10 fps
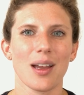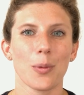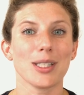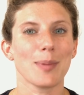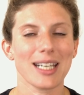
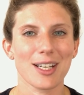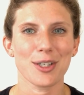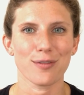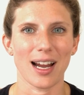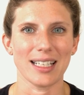Well, depending on
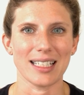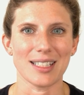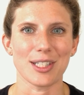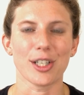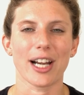your
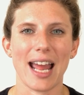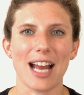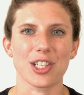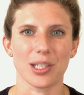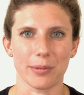findings, you're going to
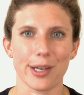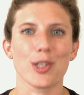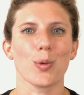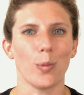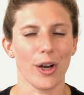actually
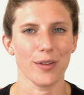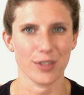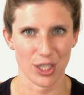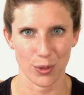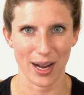reach one of two